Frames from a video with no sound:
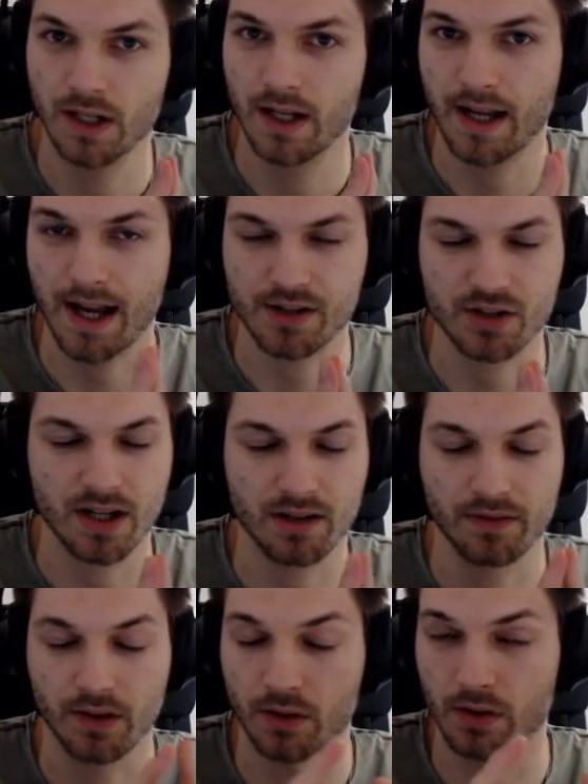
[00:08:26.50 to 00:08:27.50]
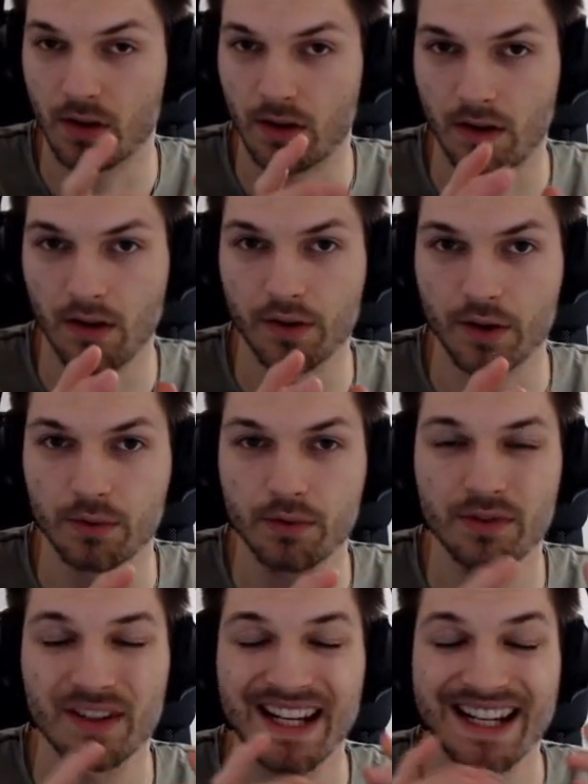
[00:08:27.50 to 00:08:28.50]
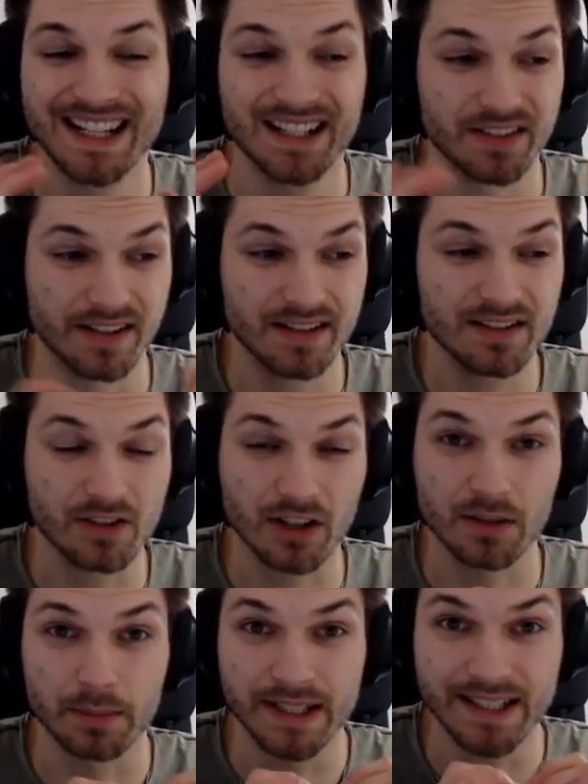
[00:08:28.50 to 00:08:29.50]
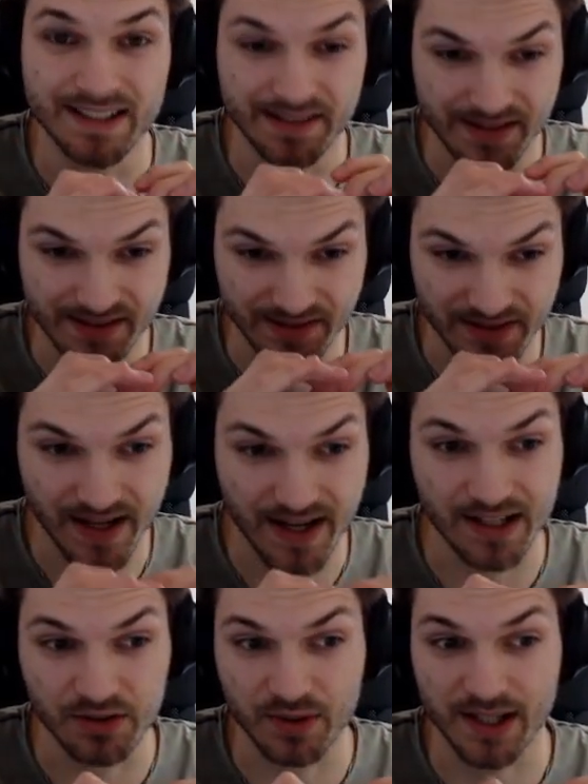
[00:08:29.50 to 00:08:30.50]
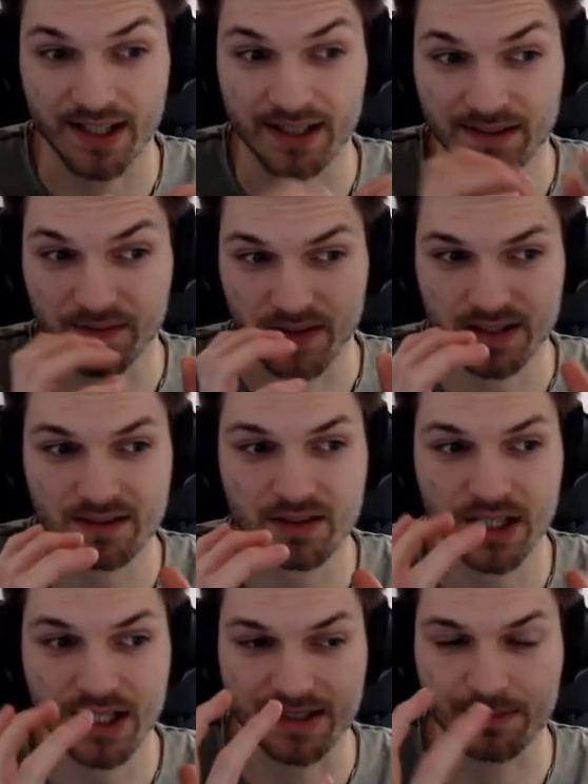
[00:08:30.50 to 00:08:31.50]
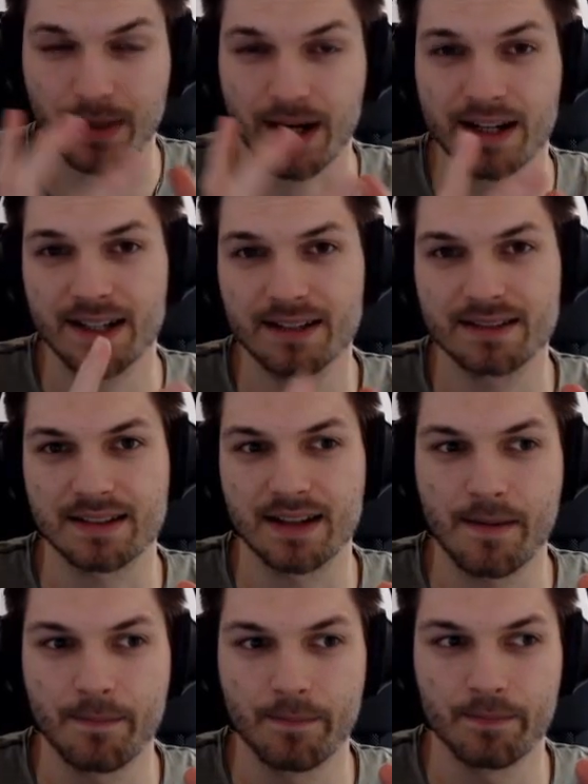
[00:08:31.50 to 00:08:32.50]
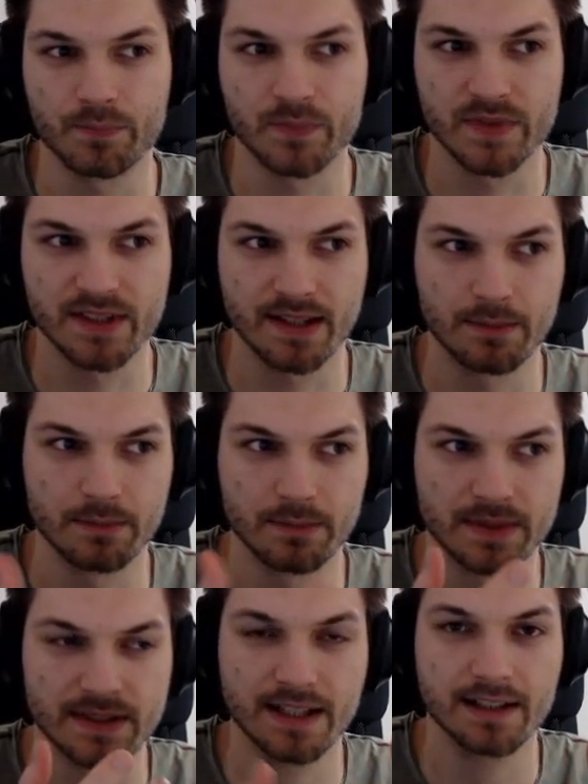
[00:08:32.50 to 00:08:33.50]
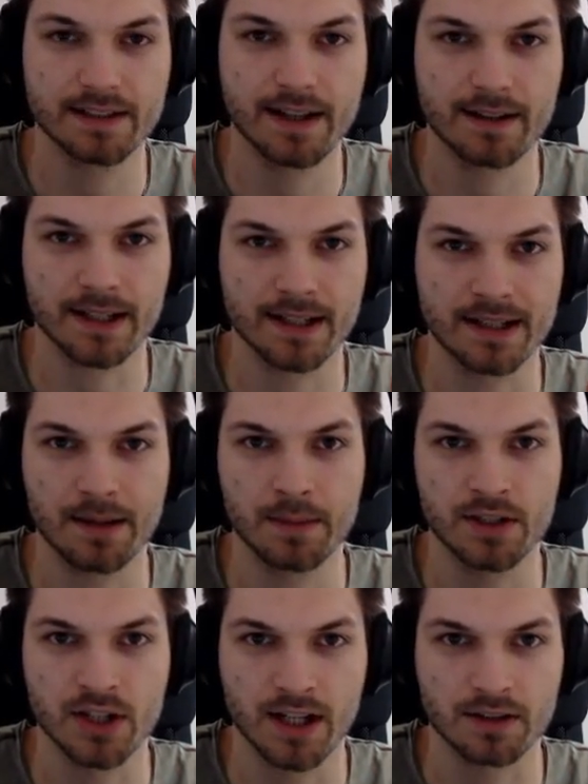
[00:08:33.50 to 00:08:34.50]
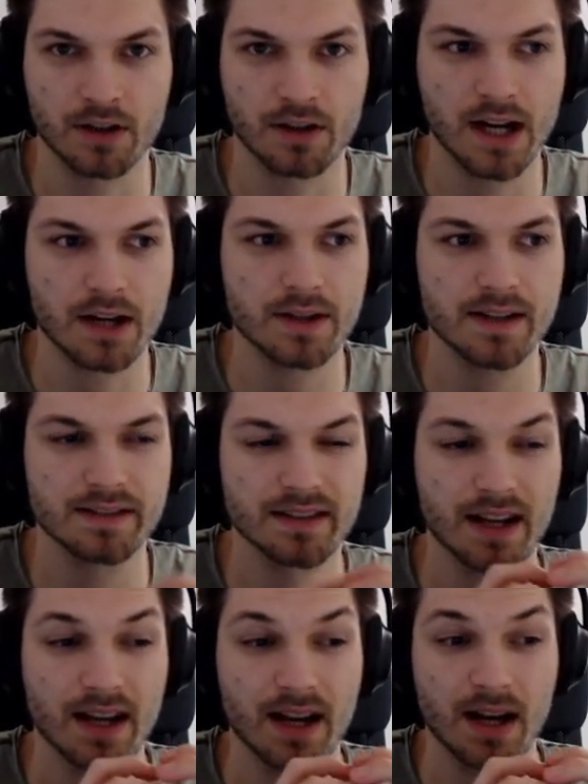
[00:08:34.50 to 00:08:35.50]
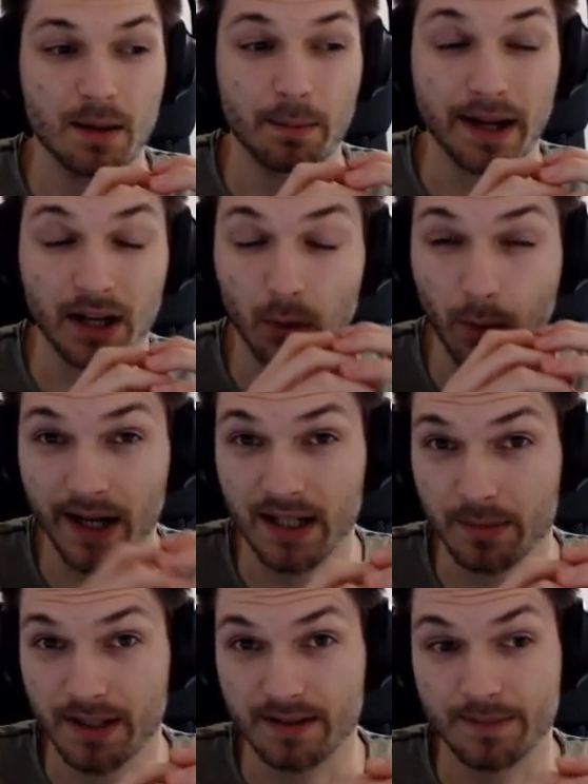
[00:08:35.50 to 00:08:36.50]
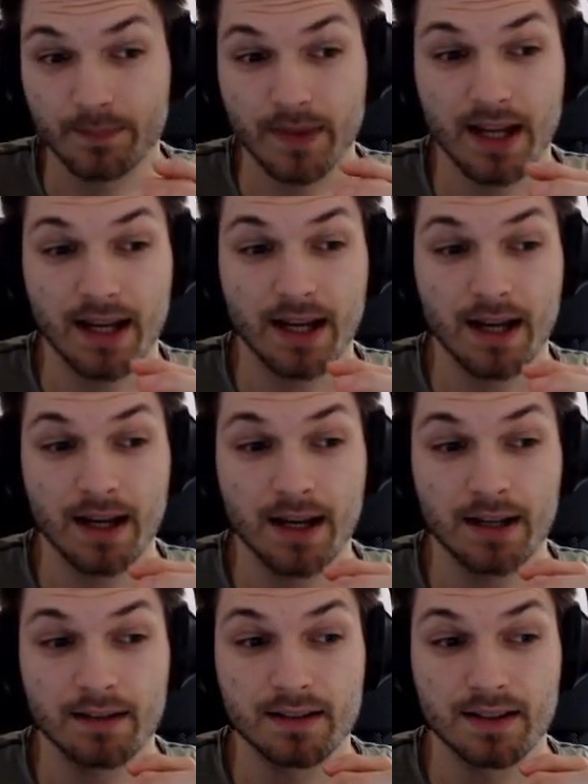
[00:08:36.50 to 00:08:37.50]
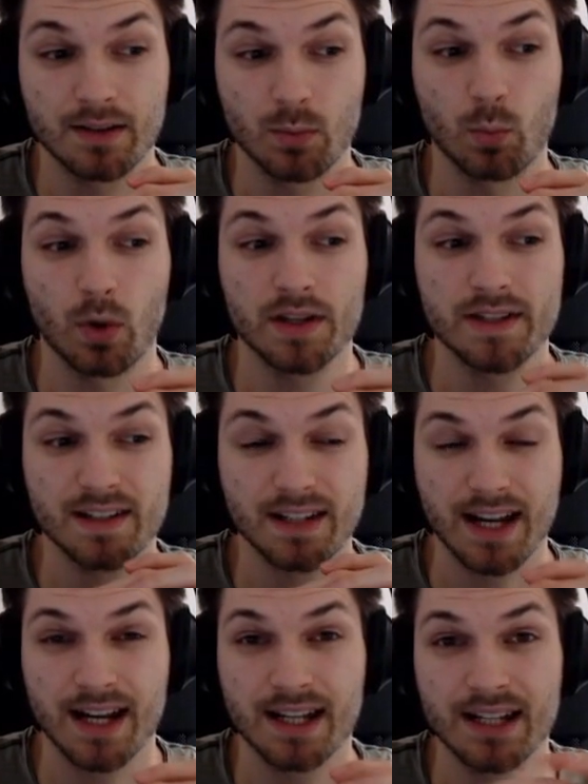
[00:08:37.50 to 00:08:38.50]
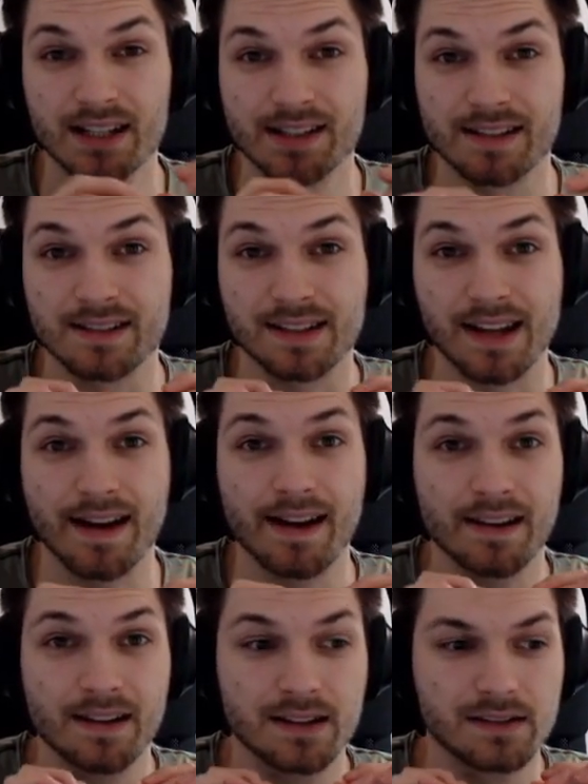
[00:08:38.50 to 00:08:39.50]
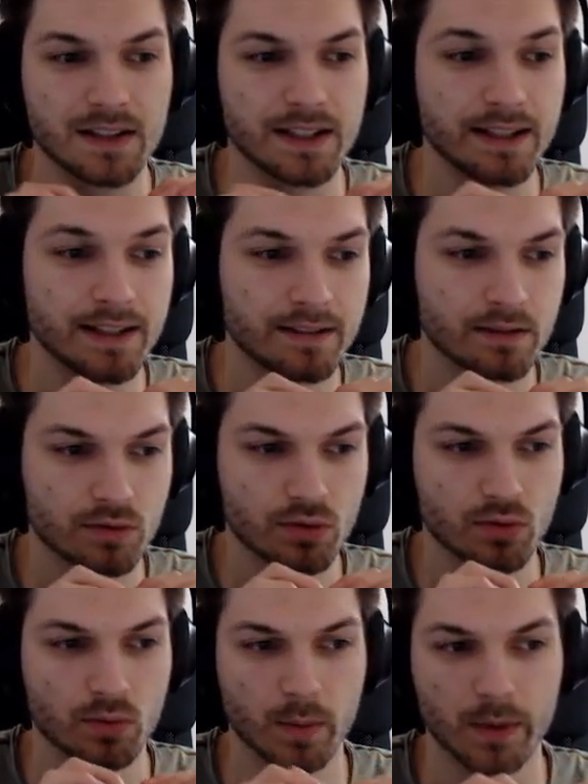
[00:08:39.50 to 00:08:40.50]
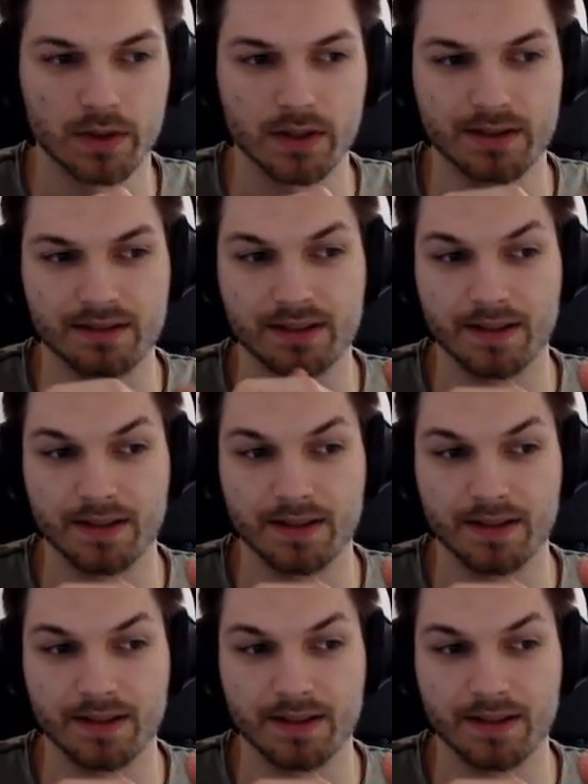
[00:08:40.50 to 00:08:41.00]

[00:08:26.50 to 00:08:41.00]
Hatchef, and all those, this is gonna be insane, right? This is gonna spike some single target damage hardcore carries by quite a bit. And once again, this can lead towards